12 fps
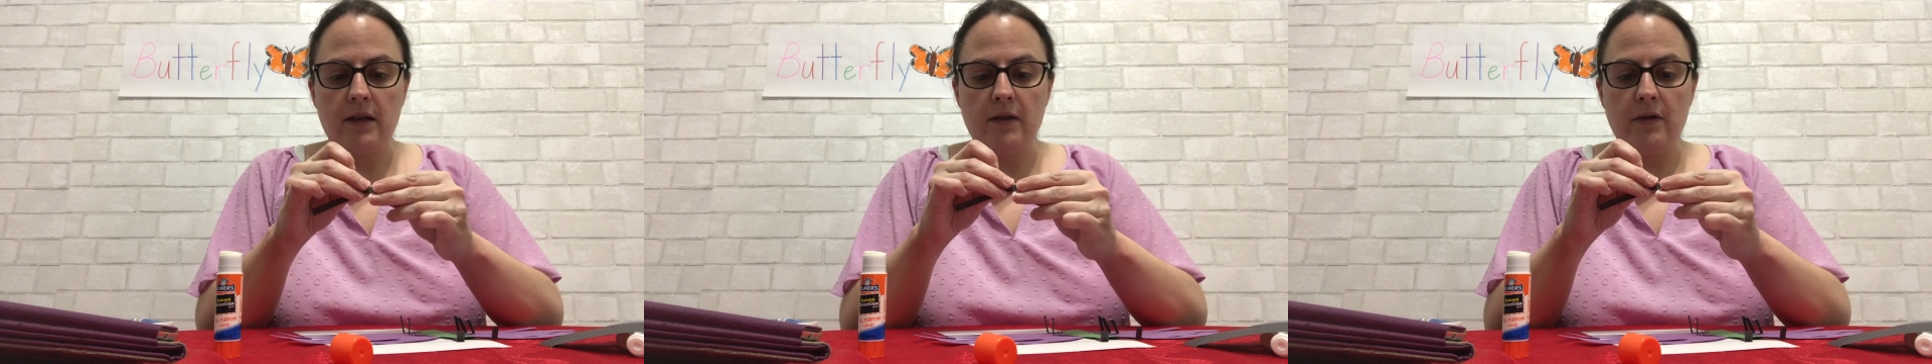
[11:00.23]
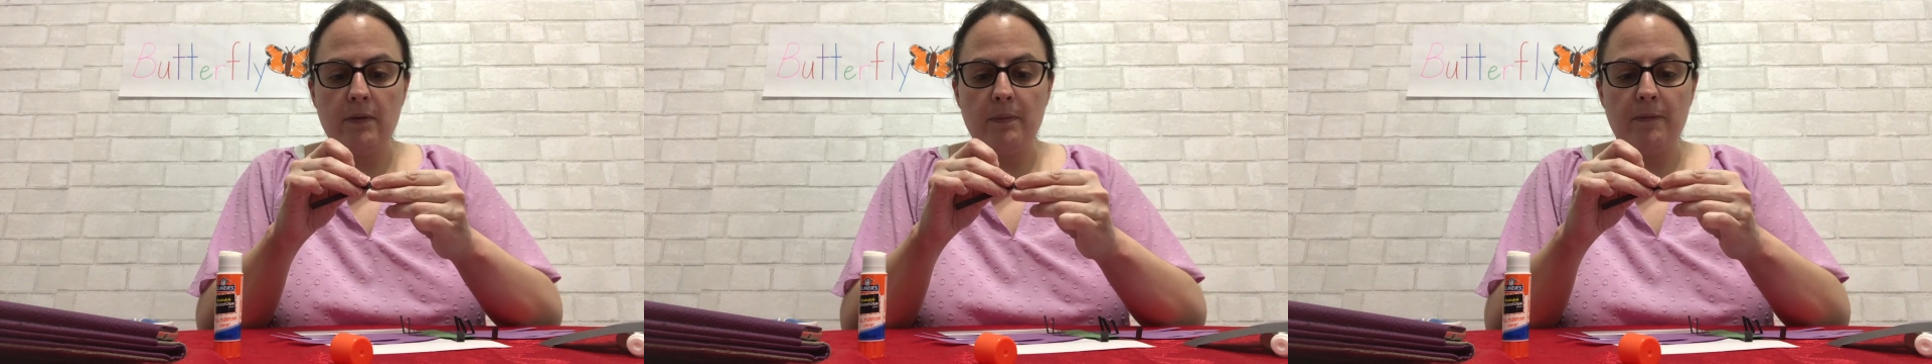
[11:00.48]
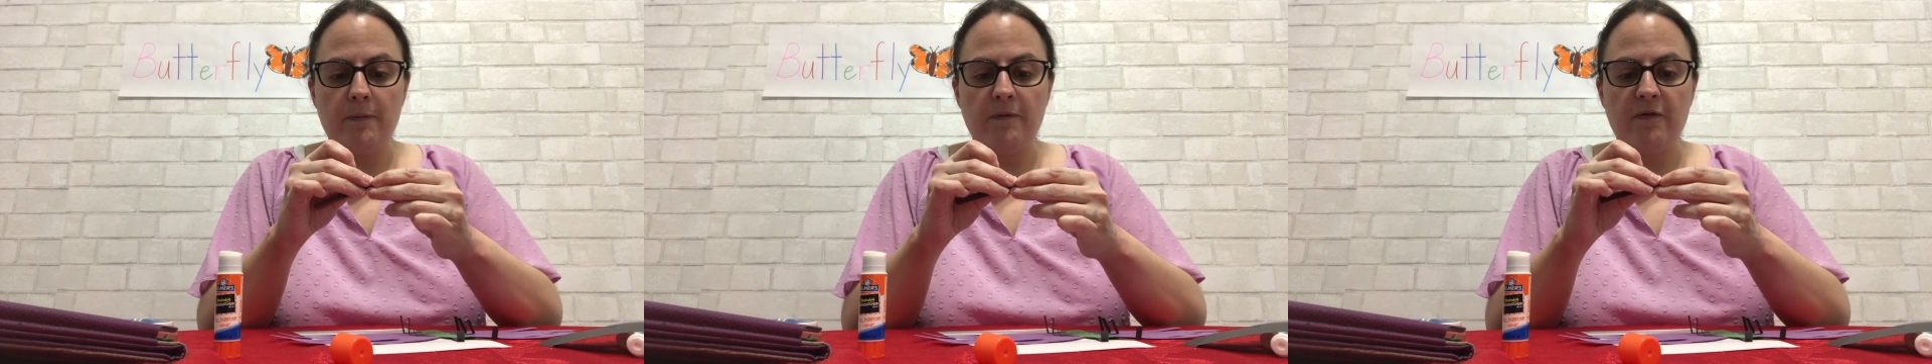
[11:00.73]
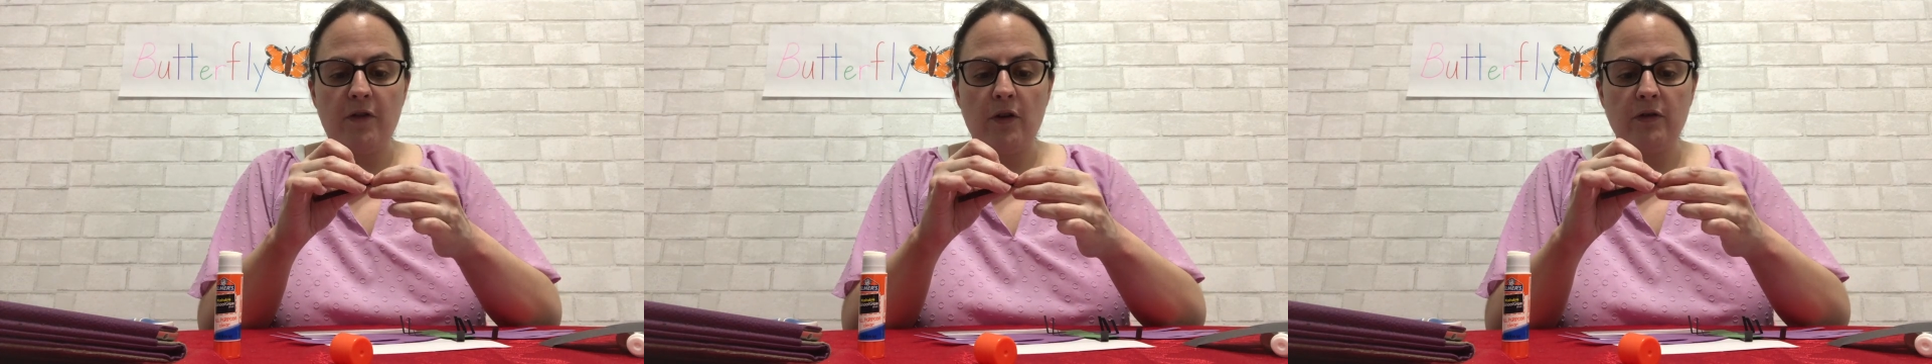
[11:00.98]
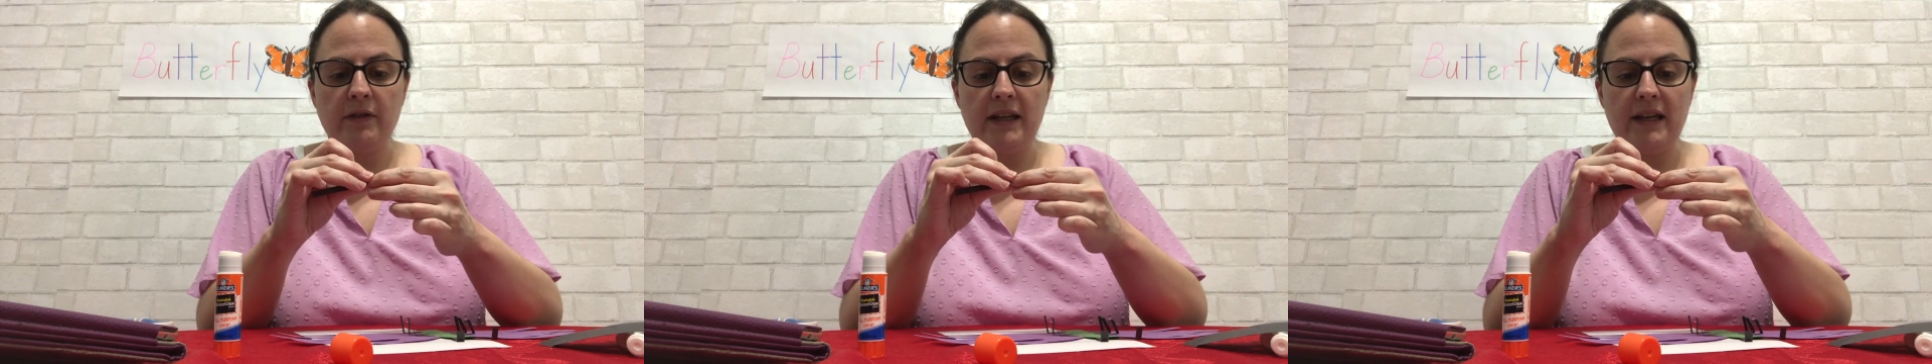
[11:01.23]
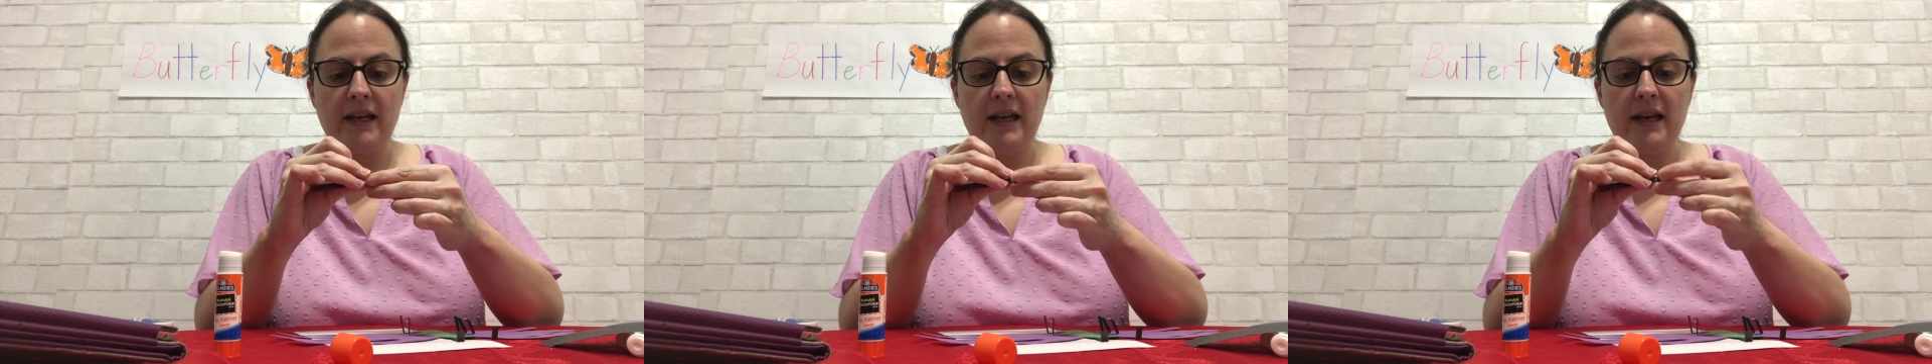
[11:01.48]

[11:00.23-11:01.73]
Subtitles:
you fold it